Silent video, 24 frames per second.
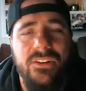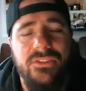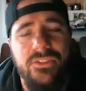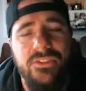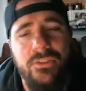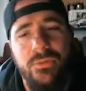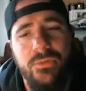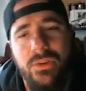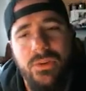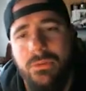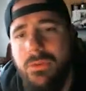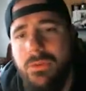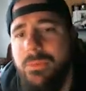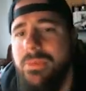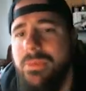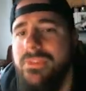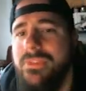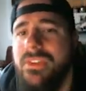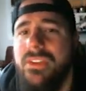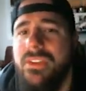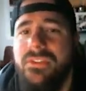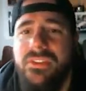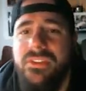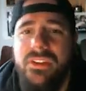Should have went with a
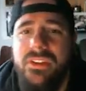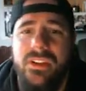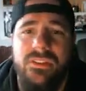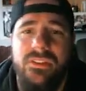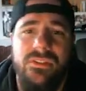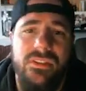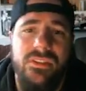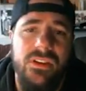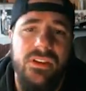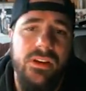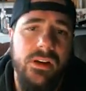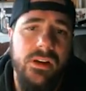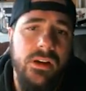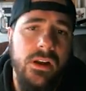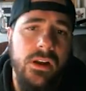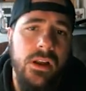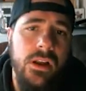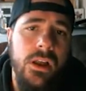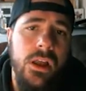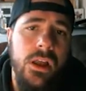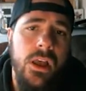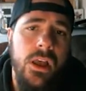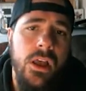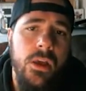possession catch there,
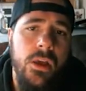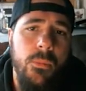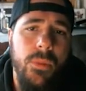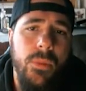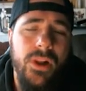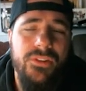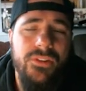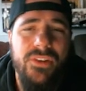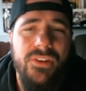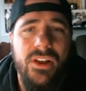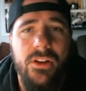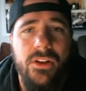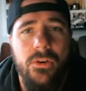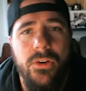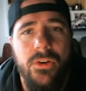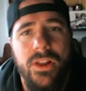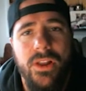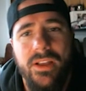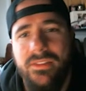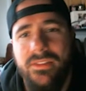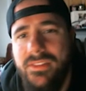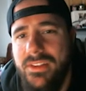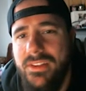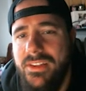but I tried to hold
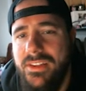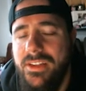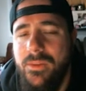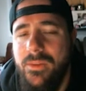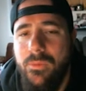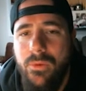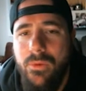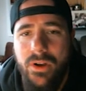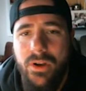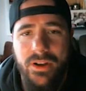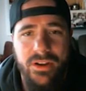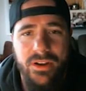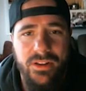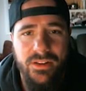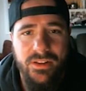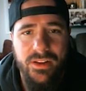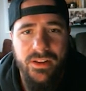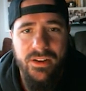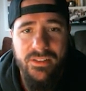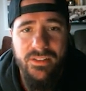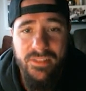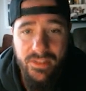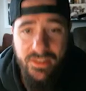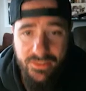X to keep running and
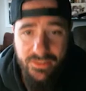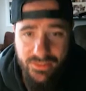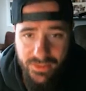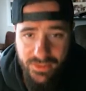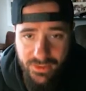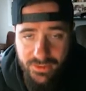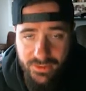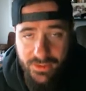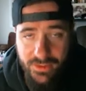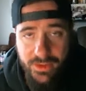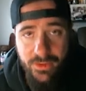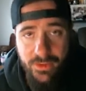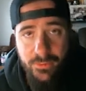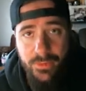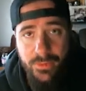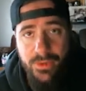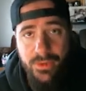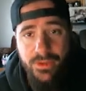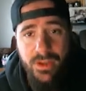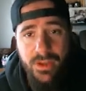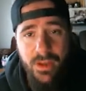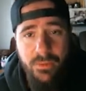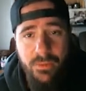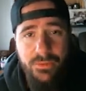get a touchdown there,
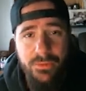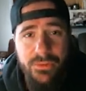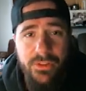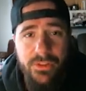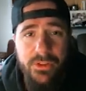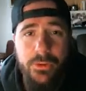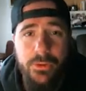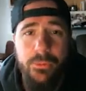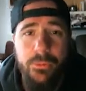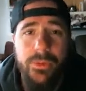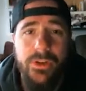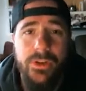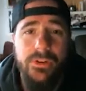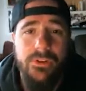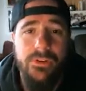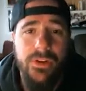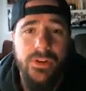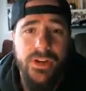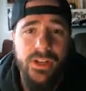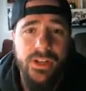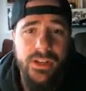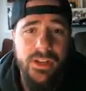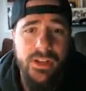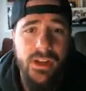but that was a little bit
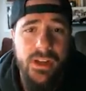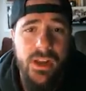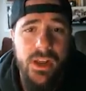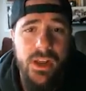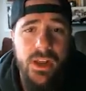greedy.